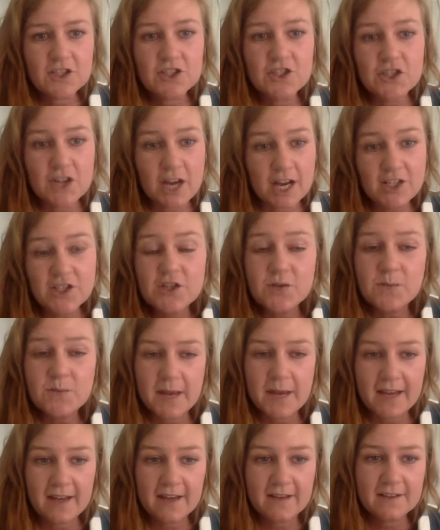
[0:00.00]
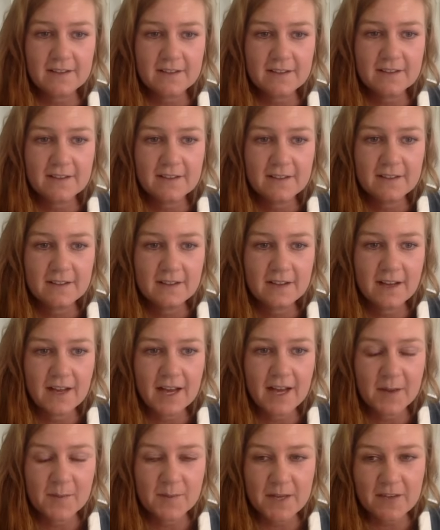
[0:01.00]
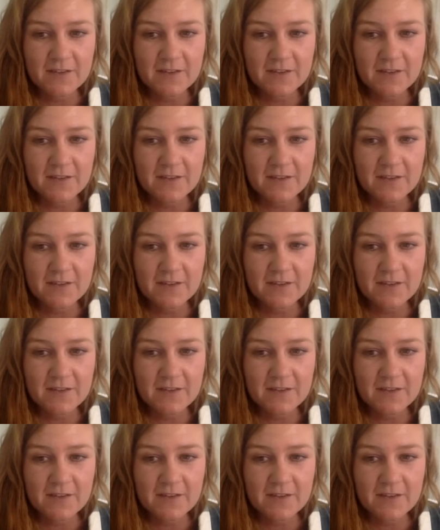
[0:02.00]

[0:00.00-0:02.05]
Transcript: judgment um,